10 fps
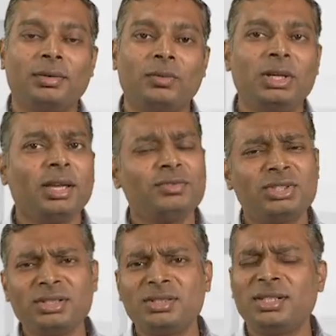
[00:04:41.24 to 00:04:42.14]
We have
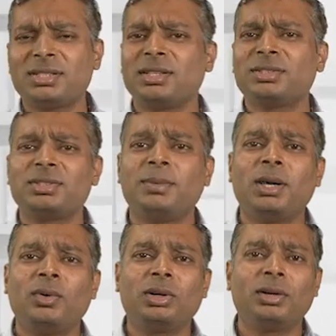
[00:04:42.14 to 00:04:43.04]
just discussed
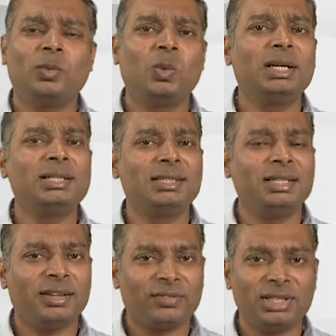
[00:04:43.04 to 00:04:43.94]
about what is the
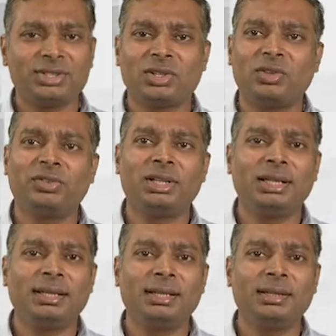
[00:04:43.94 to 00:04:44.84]
definition of
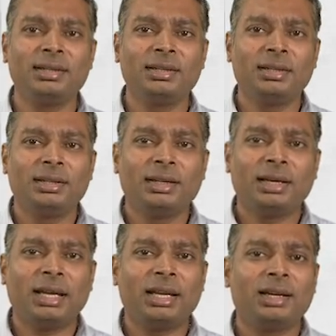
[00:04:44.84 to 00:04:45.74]
retailing,
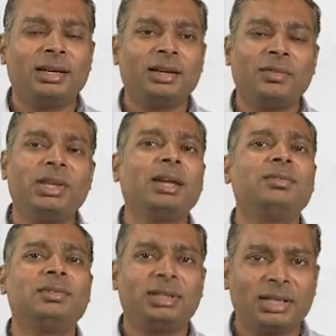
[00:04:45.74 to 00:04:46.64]
and we have
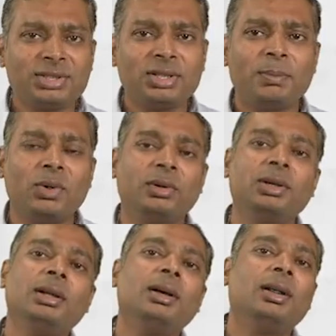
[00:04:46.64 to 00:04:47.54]
touched upon
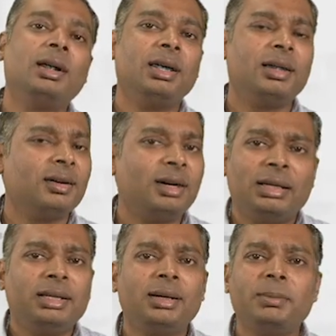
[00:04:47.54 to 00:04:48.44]
a
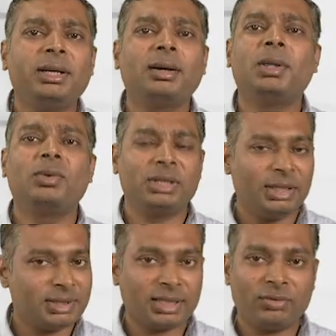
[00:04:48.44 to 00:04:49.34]
little bit about
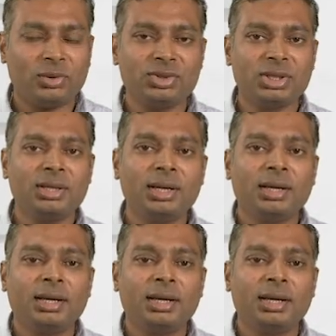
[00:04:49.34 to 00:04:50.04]
its evolution.